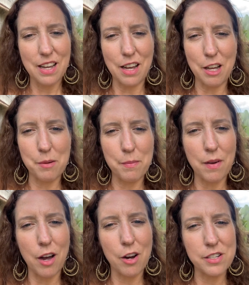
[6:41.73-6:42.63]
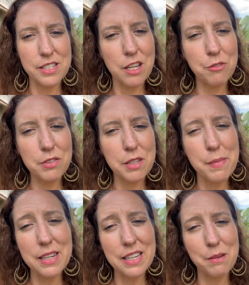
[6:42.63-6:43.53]
our
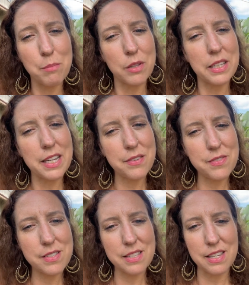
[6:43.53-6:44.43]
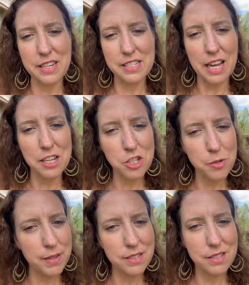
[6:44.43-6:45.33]
self-limiting beliefs and
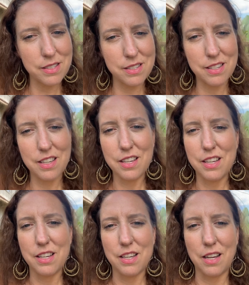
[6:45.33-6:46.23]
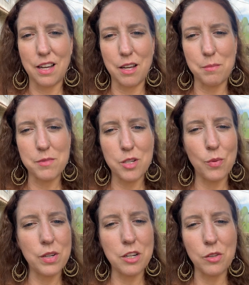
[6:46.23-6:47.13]
attachments to
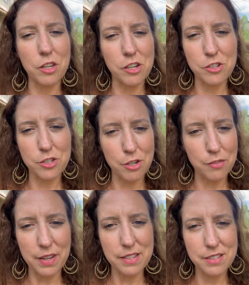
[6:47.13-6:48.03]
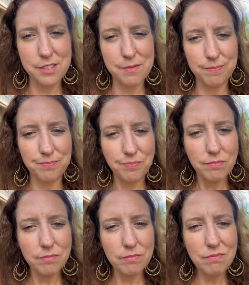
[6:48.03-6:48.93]
what no longer serve us.
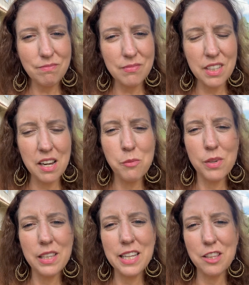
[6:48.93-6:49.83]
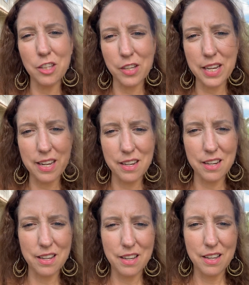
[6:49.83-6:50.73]
And really looking
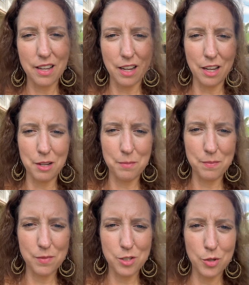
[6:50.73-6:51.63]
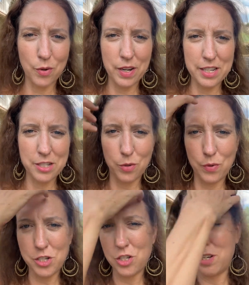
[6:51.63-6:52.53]
to our
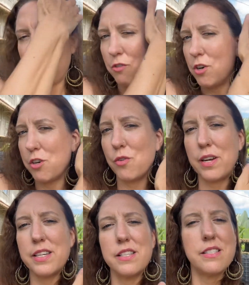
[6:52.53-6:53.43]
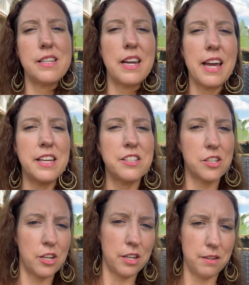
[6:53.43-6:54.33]
intuition for our greatest and highest
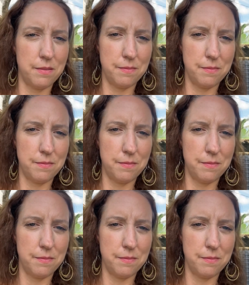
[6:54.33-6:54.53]
good.